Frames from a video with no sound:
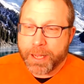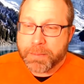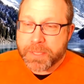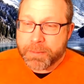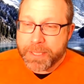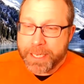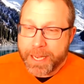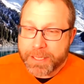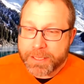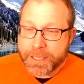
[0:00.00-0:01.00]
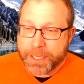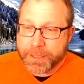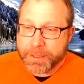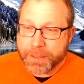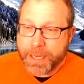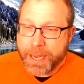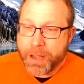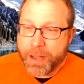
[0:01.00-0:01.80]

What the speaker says: Somebody asked, how